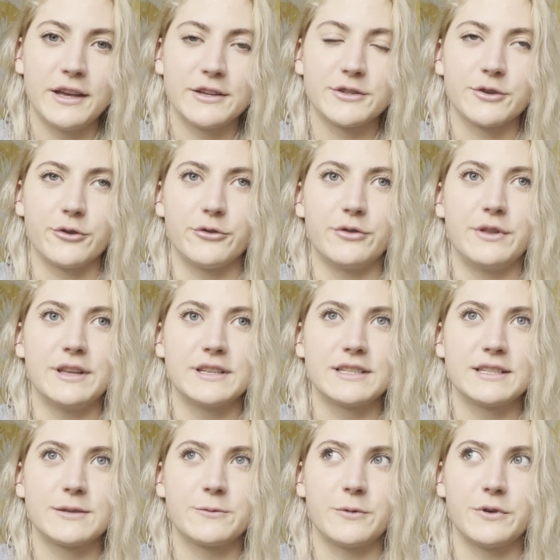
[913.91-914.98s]
So
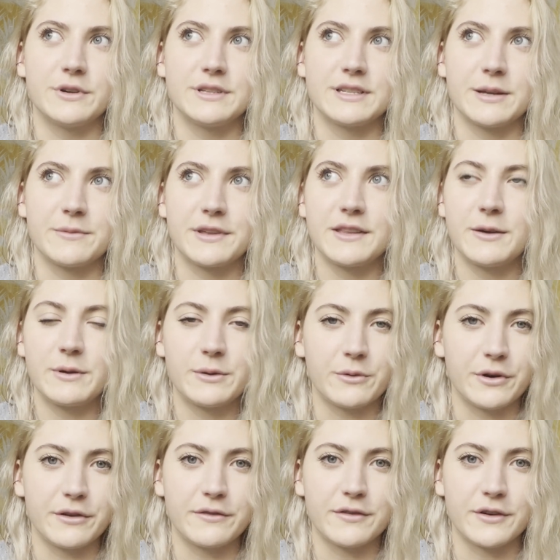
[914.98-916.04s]
this was something that we
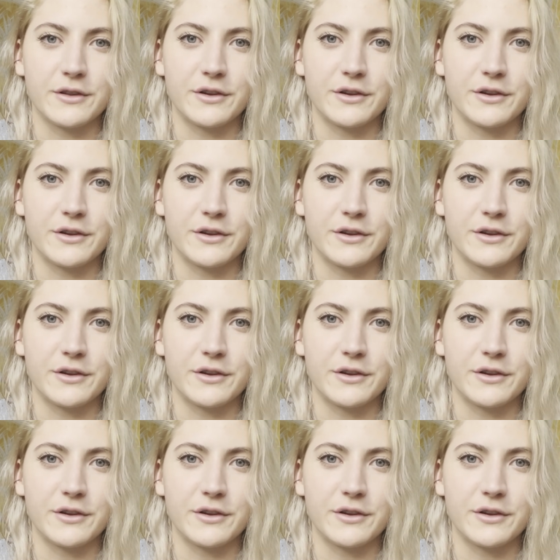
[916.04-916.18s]
wanted for a